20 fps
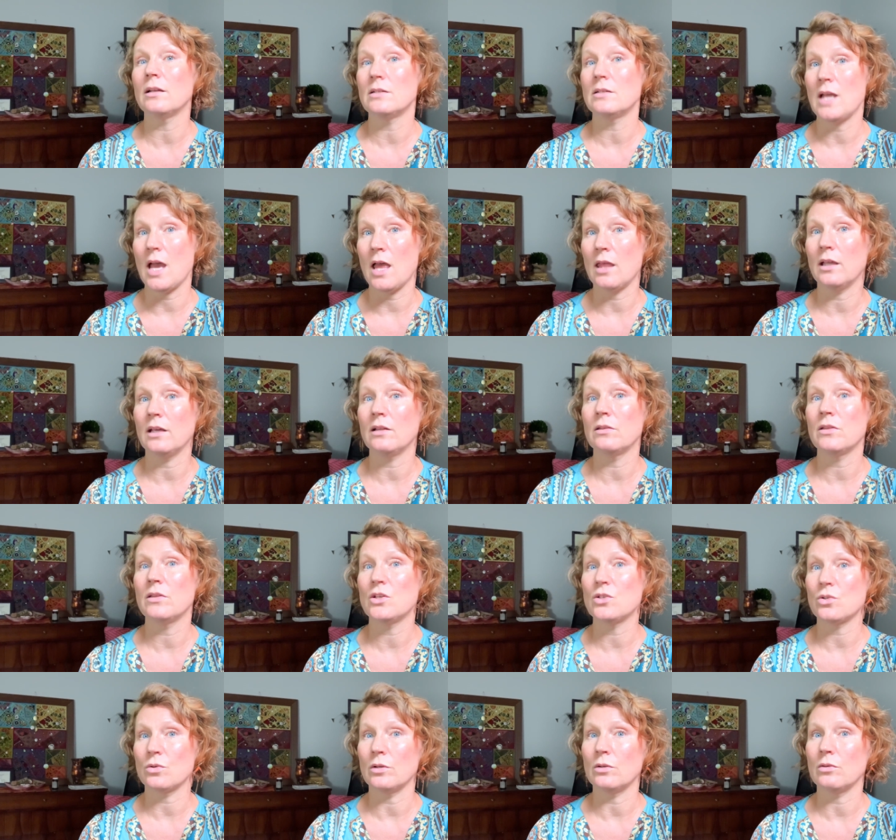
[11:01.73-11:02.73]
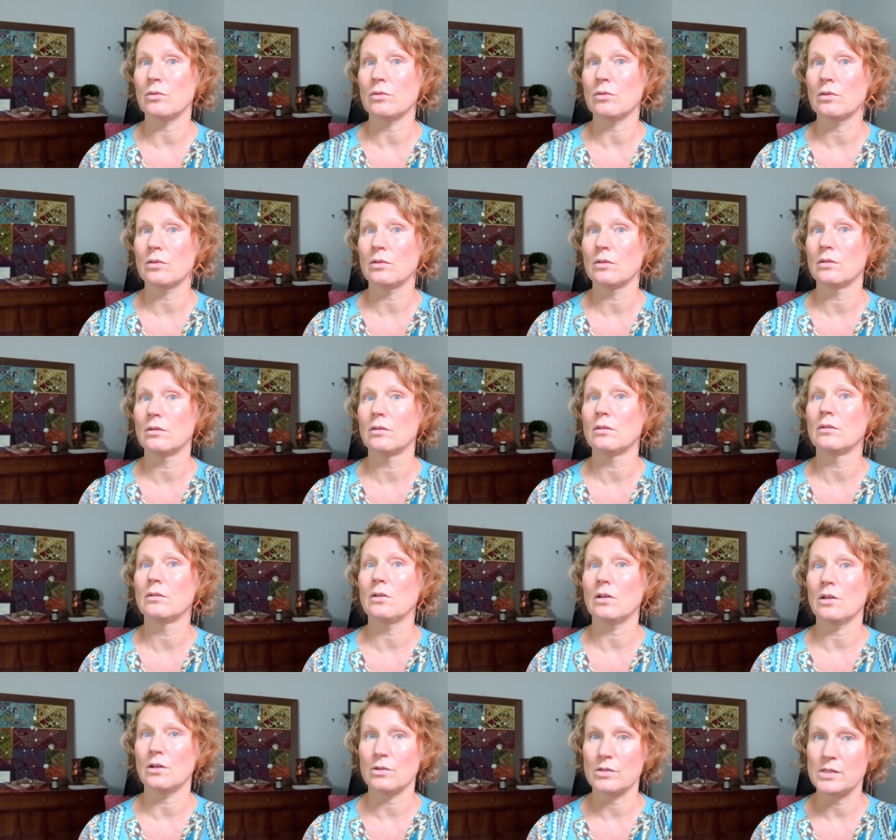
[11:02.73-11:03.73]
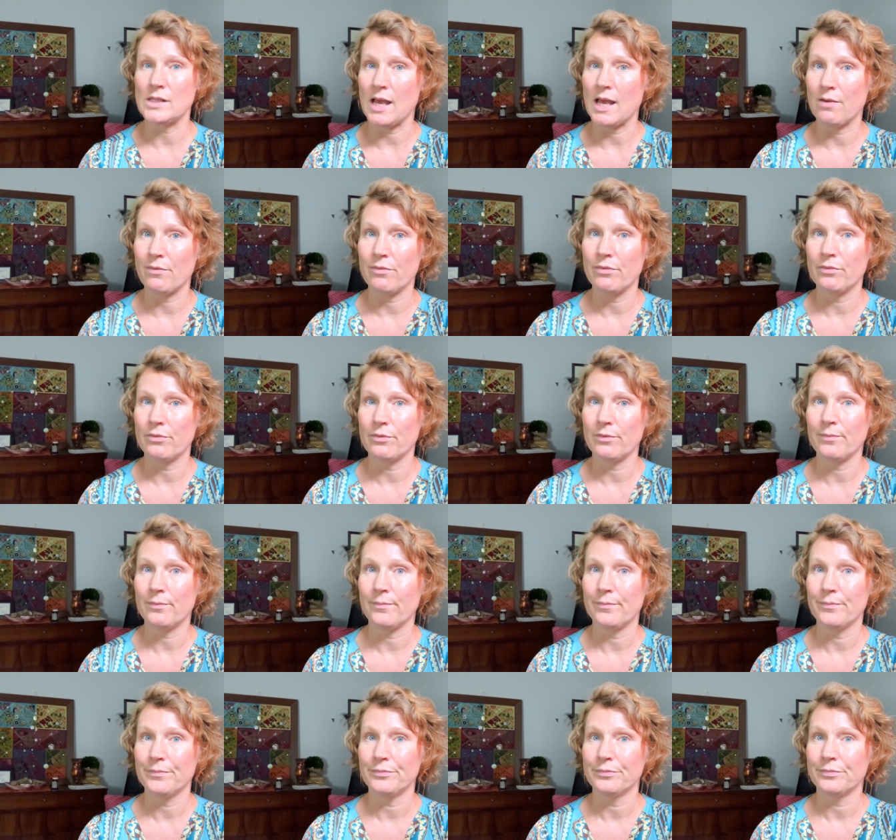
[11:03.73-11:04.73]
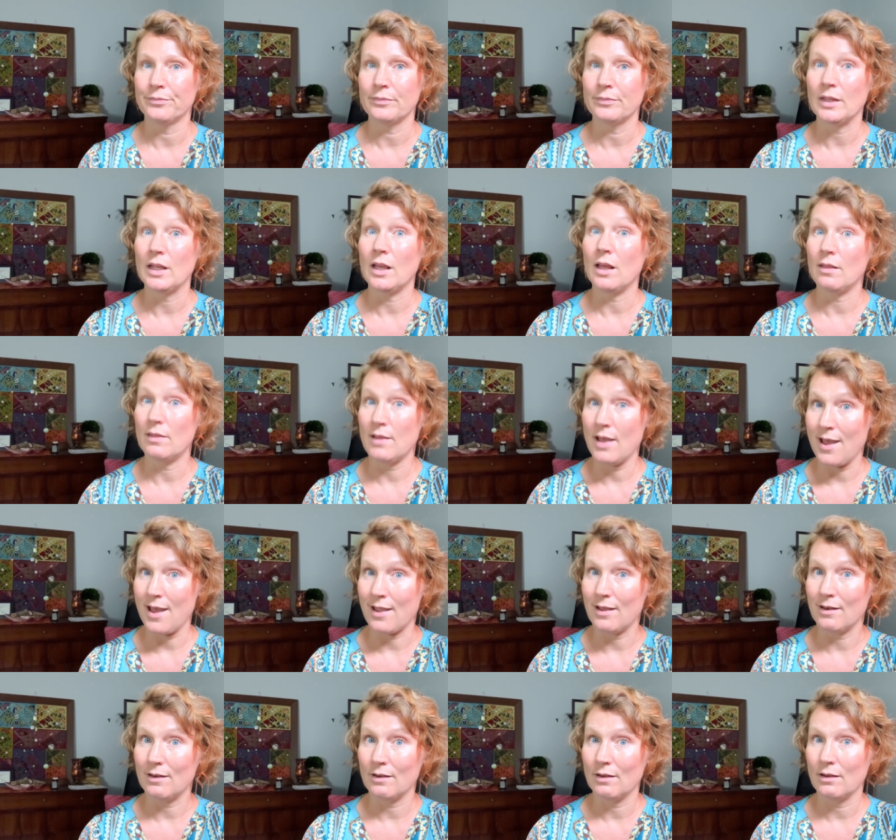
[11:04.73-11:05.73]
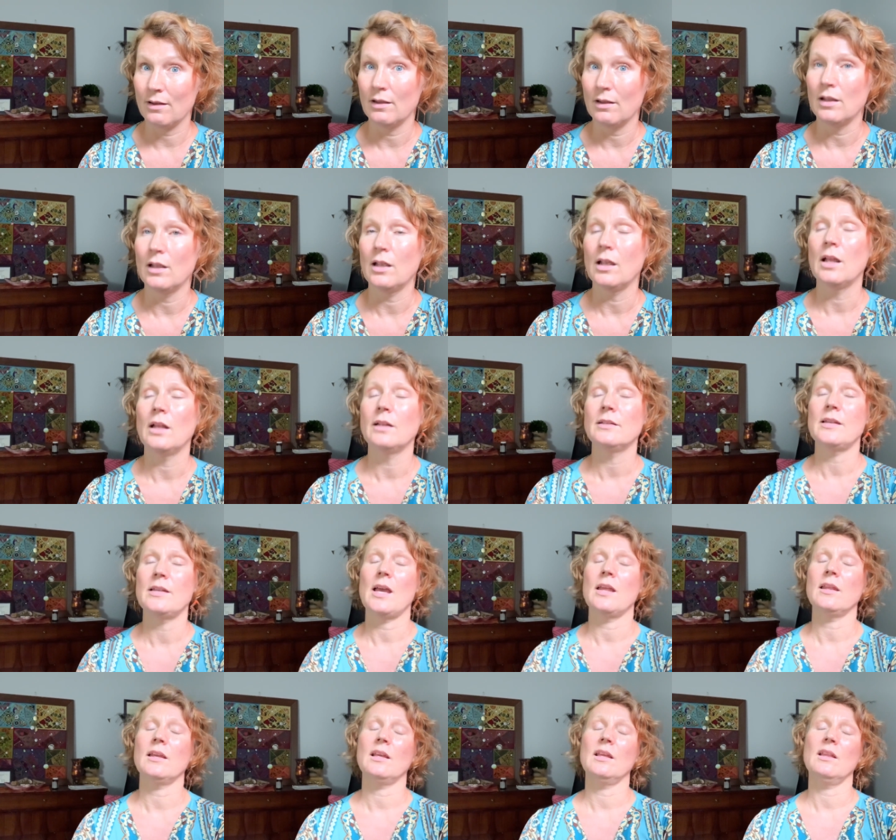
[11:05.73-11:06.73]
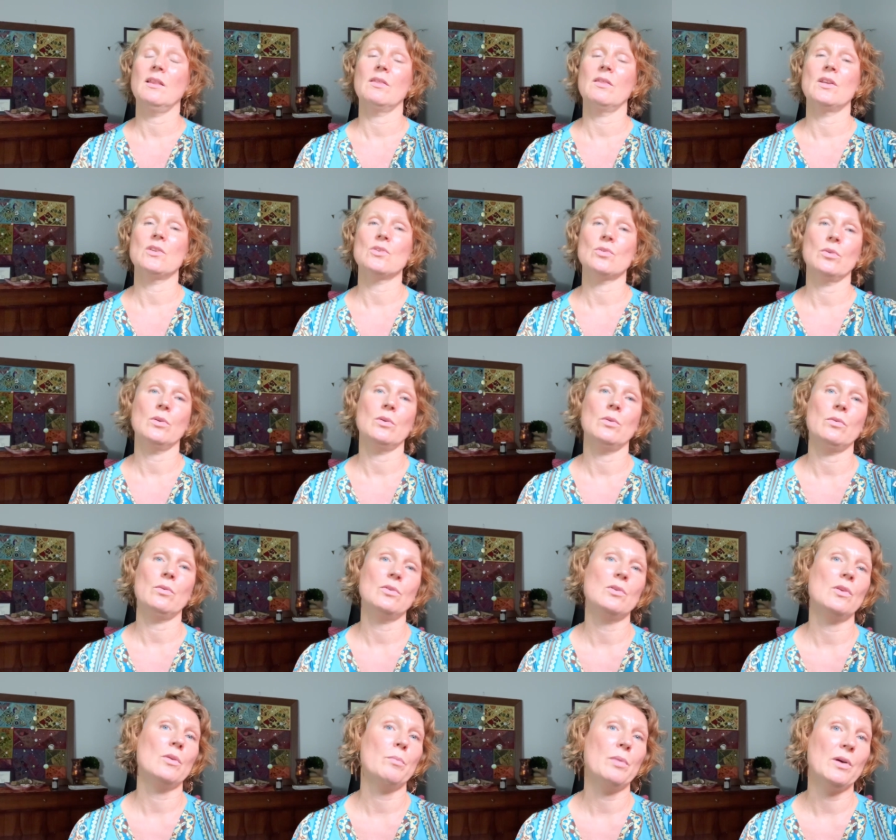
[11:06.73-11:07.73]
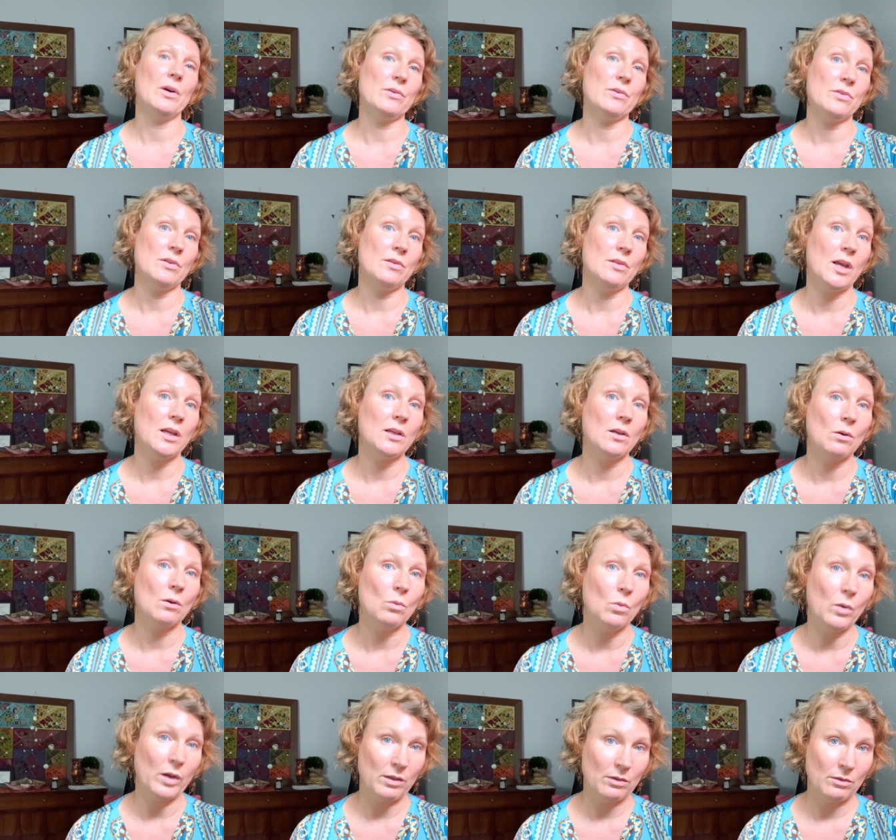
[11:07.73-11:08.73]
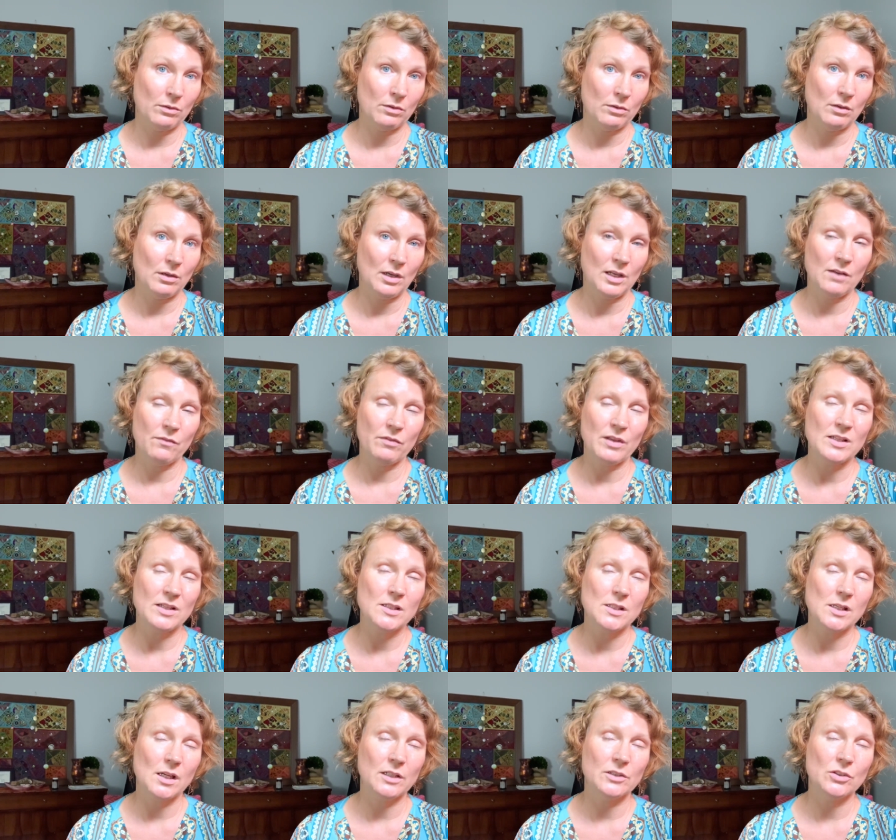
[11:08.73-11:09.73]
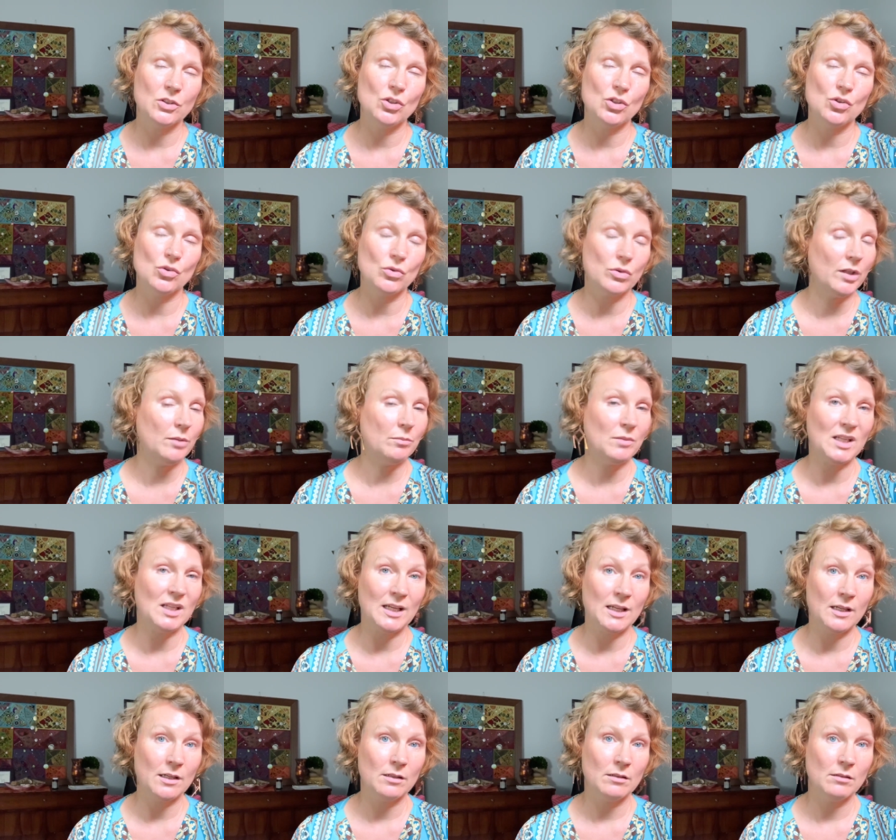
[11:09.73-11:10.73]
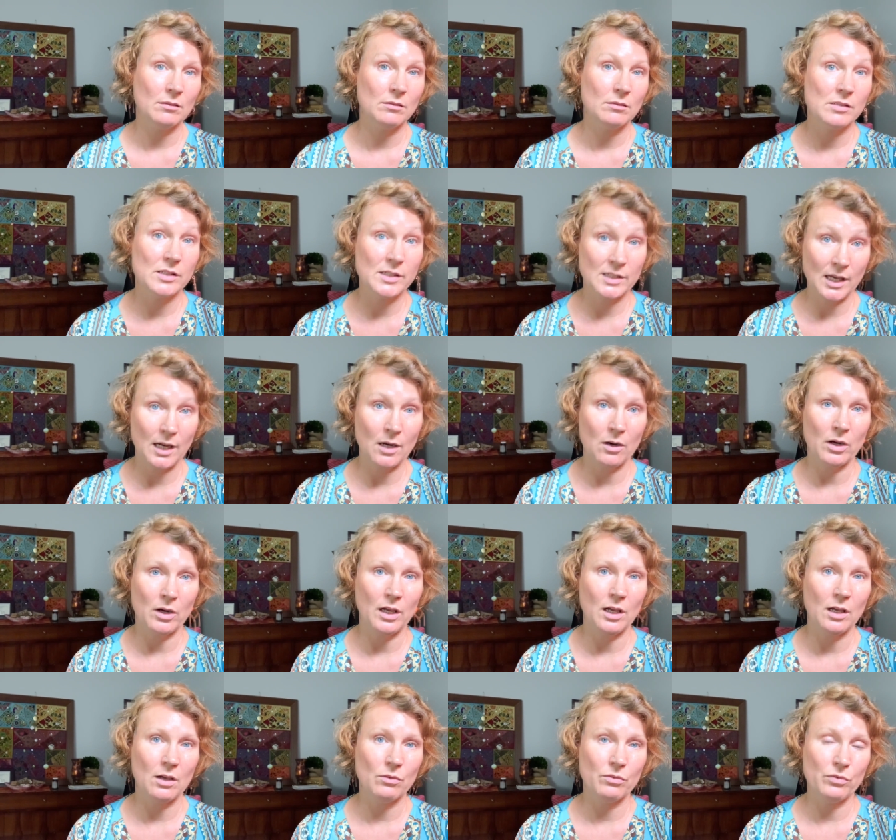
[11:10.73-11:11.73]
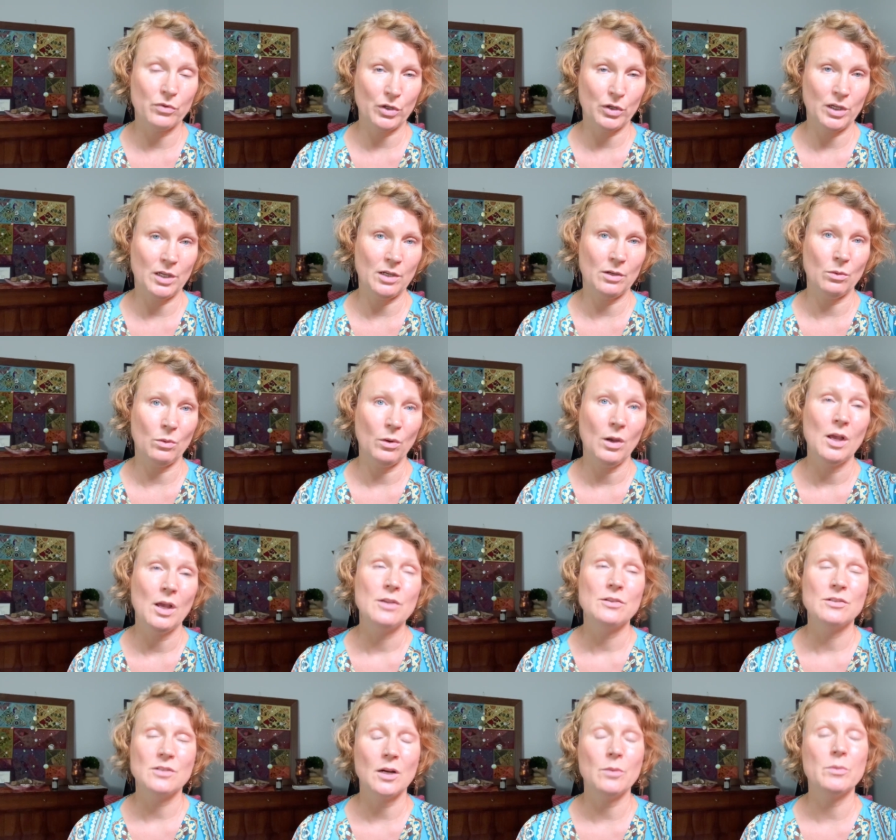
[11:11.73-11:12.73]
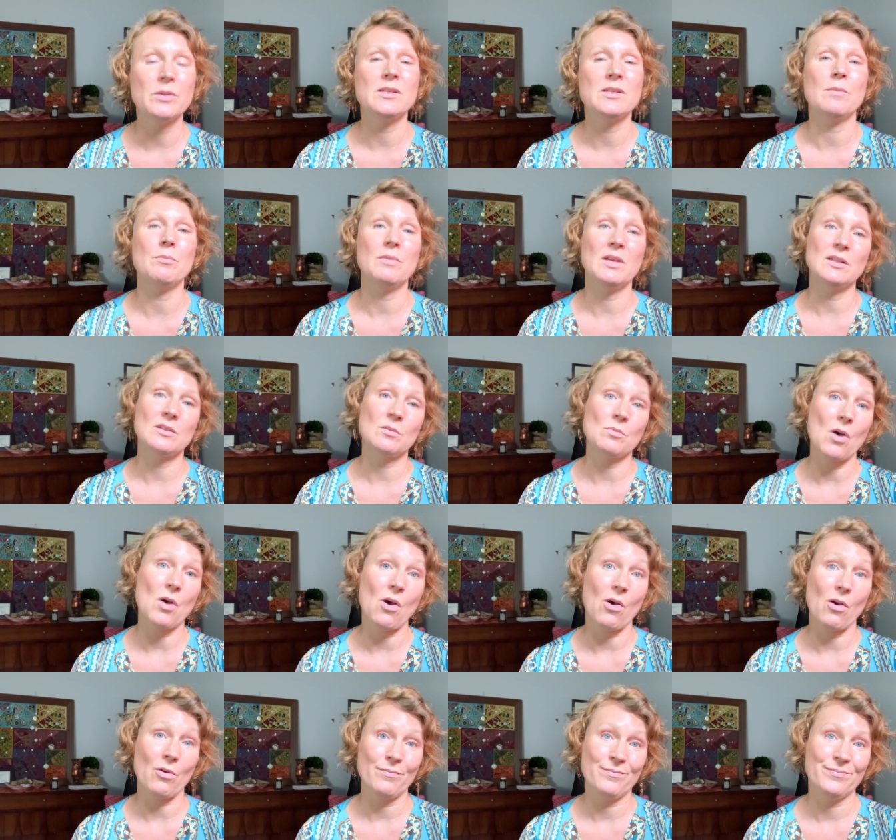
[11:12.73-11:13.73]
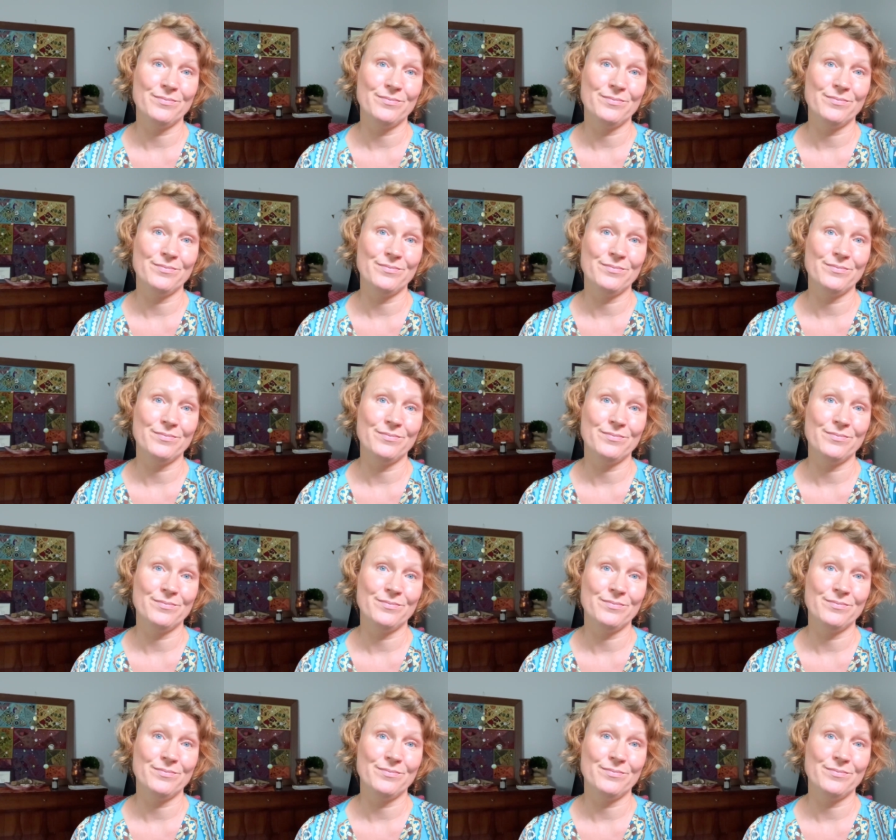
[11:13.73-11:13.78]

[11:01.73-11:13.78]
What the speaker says: telling the truth to yourself, and then telling the truth to the person that you're with. And if that's extremely scary for you, start with something small.